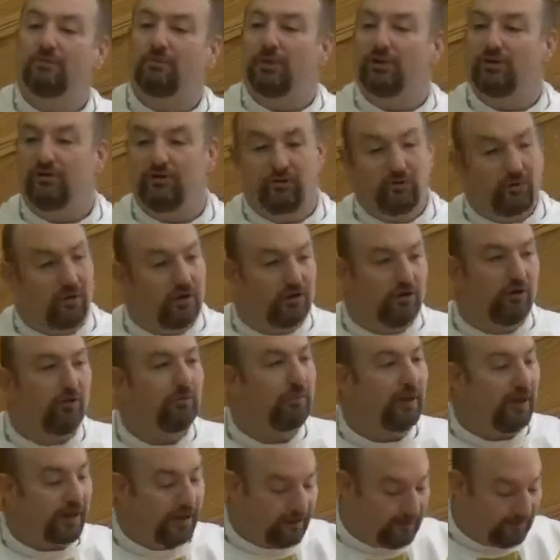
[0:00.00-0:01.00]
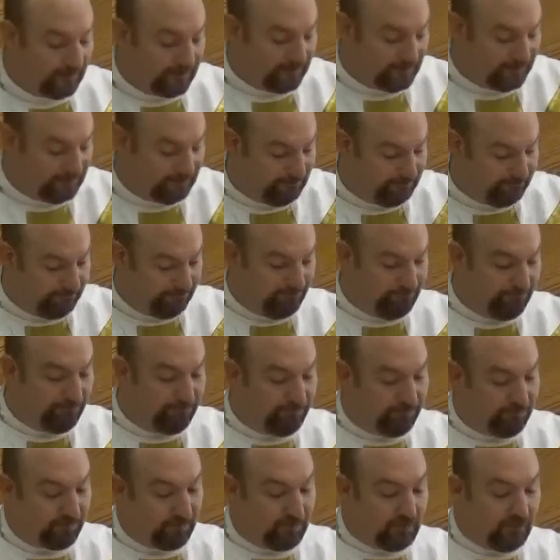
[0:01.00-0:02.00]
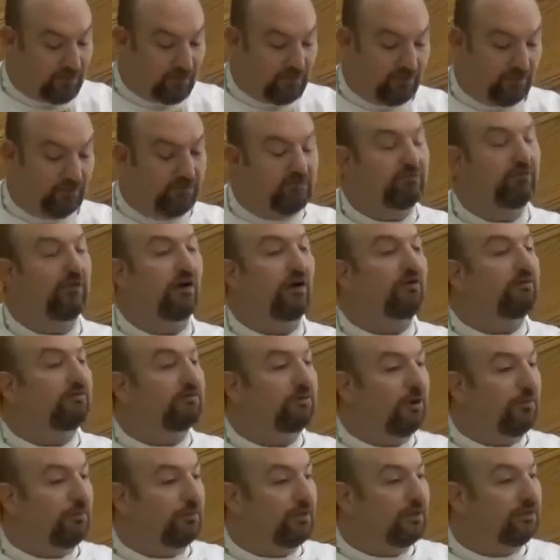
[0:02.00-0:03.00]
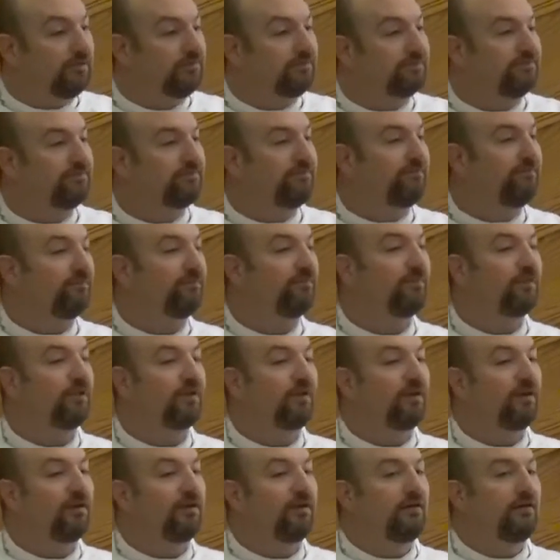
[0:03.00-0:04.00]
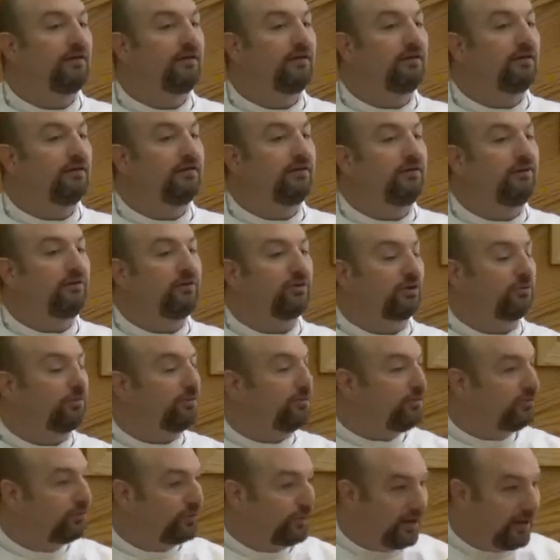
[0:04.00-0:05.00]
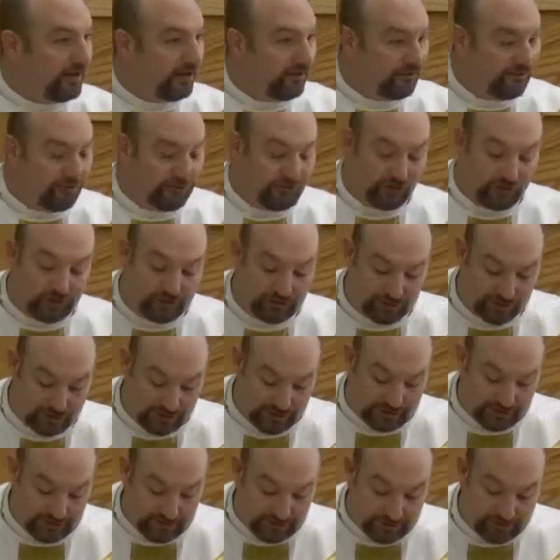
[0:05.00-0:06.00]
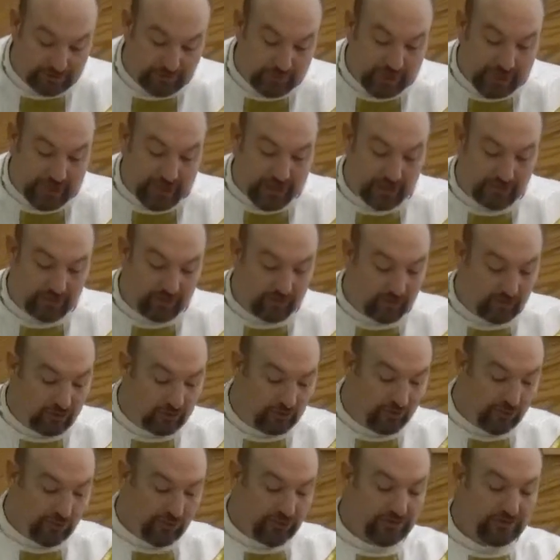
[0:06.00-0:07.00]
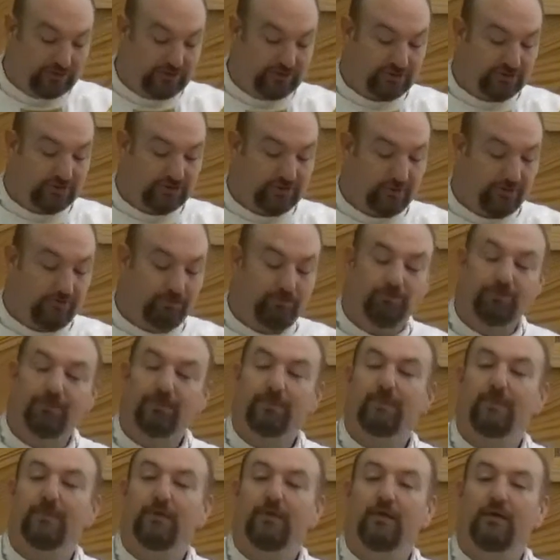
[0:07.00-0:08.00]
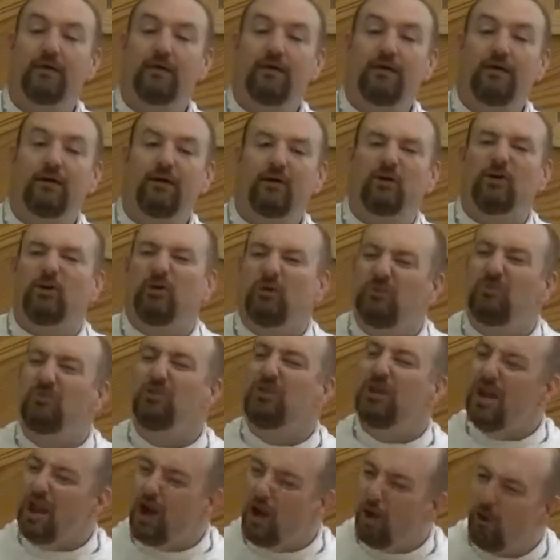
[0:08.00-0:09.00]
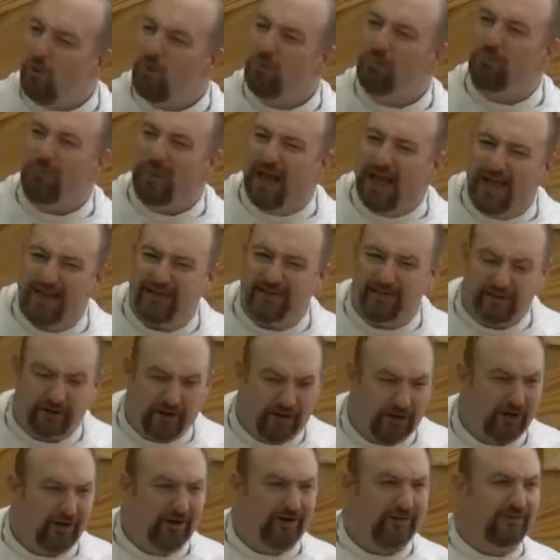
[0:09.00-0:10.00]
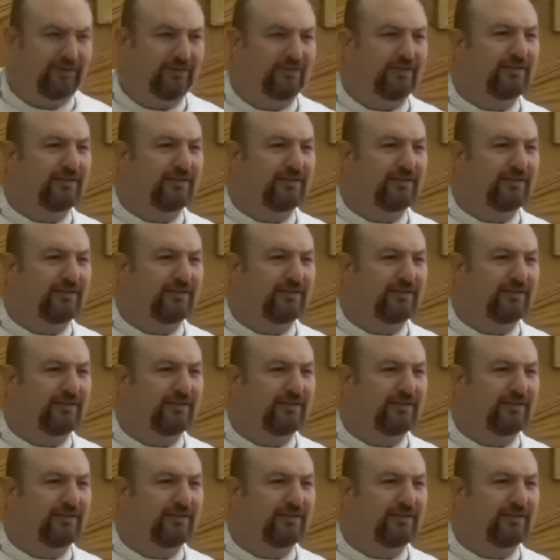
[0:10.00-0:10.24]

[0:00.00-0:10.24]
But you are no better. Far from it. Your betrayals are just as bad or worse. You know better.